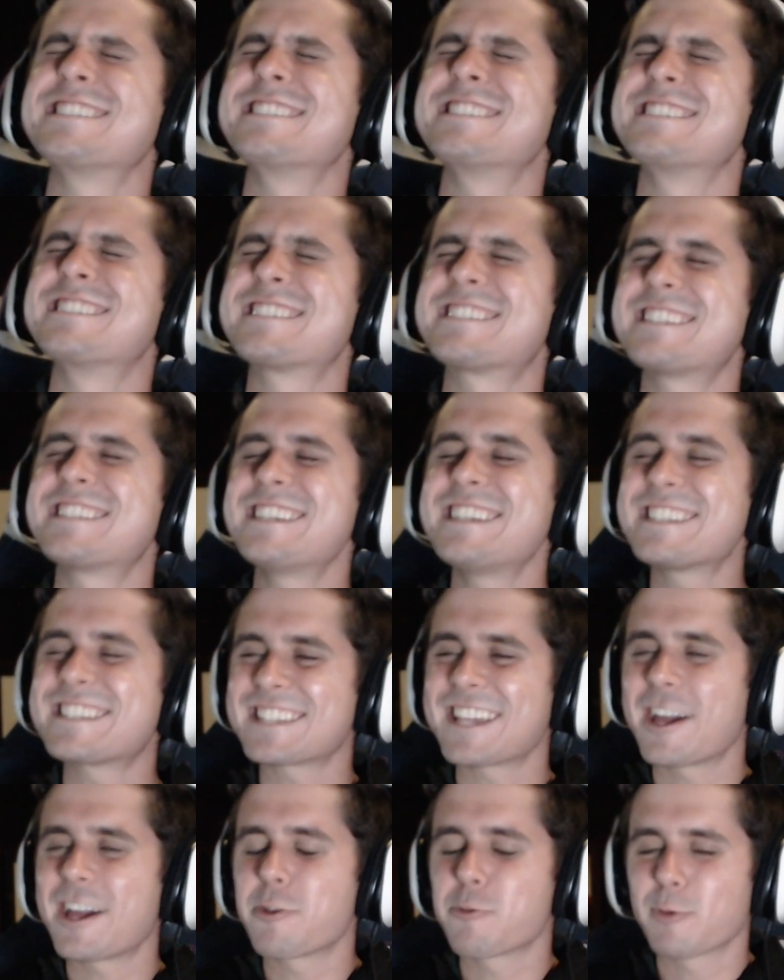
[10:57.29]
He
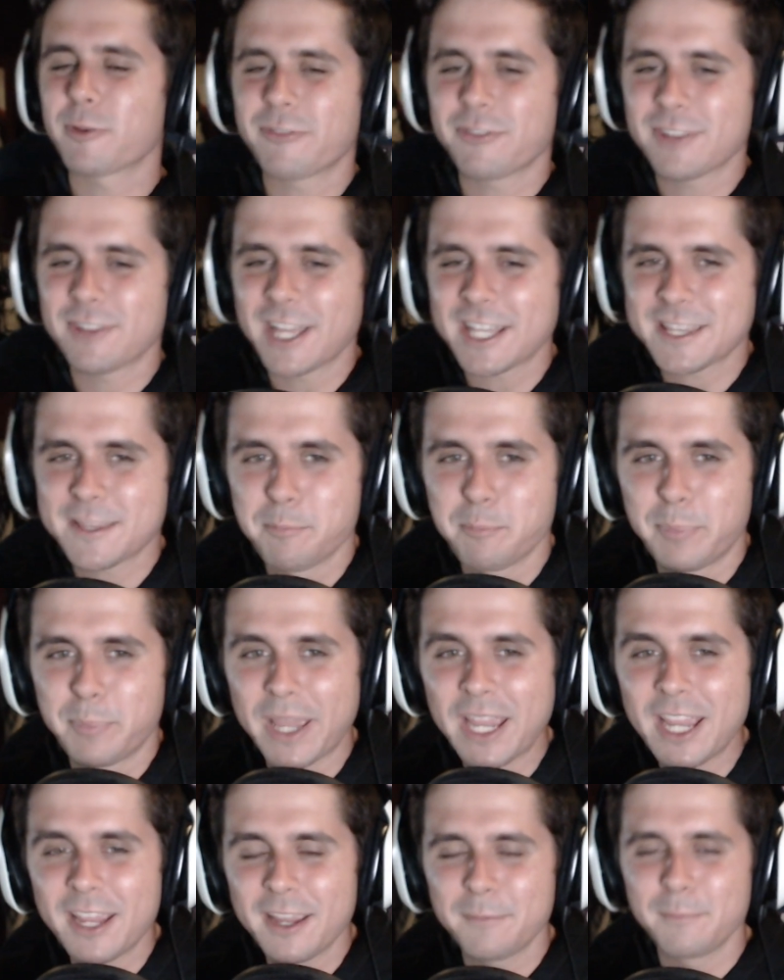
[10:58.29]
said reflect
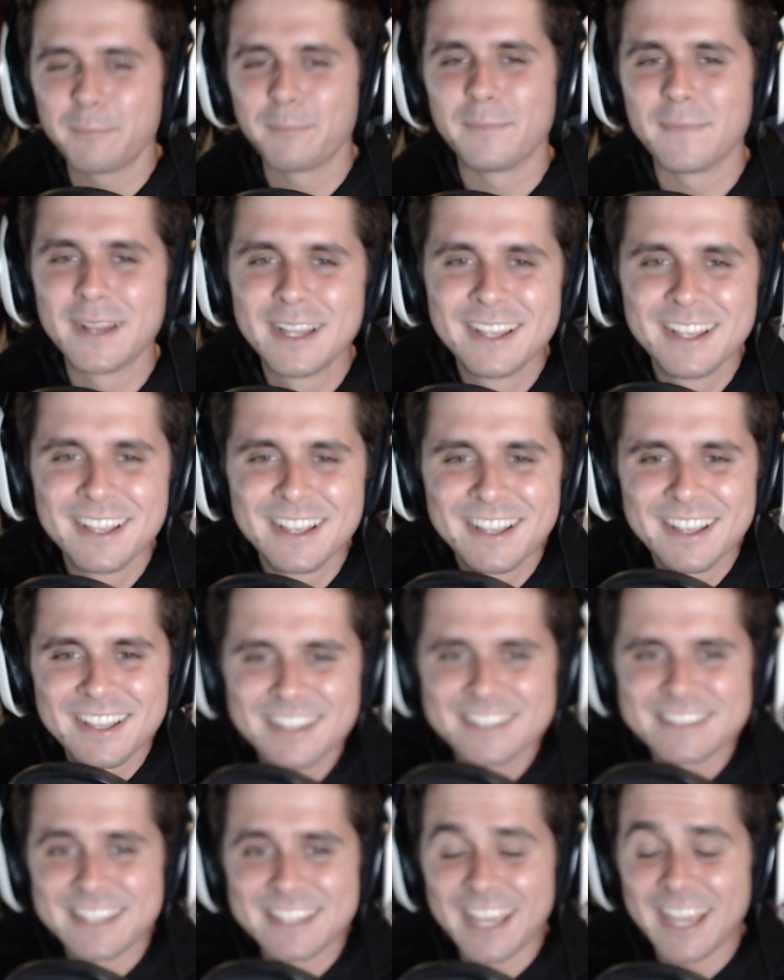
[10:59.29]
beam.
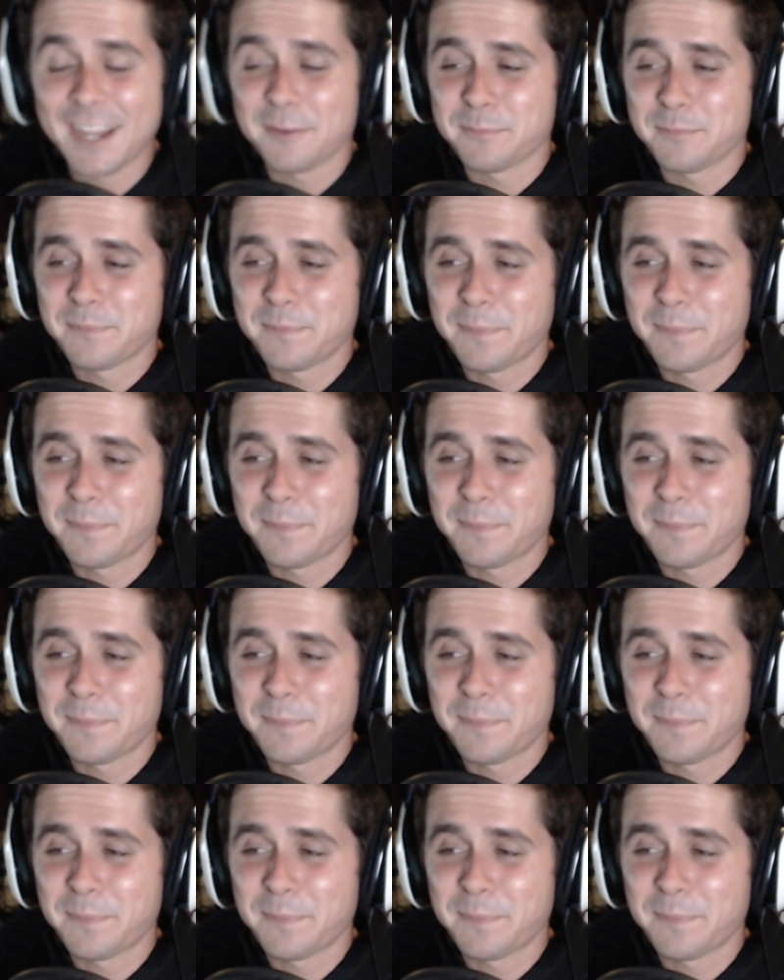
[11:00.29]
Damn.